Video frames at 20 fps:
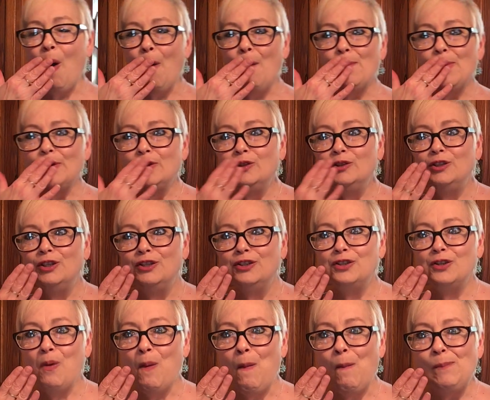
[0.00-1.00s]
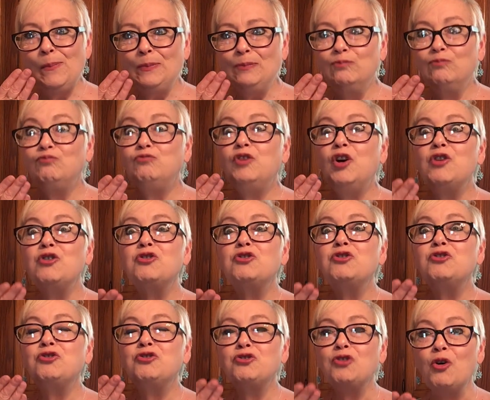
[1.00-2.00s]
Oh my goodness. That
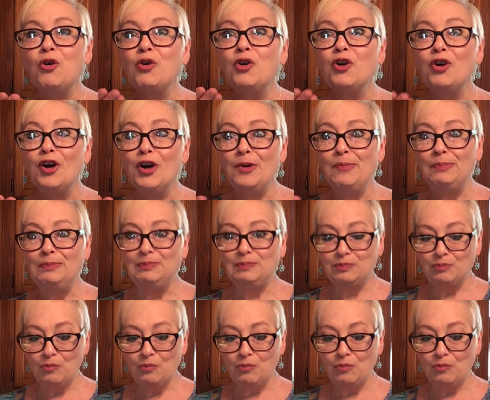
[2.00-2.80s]
is so good.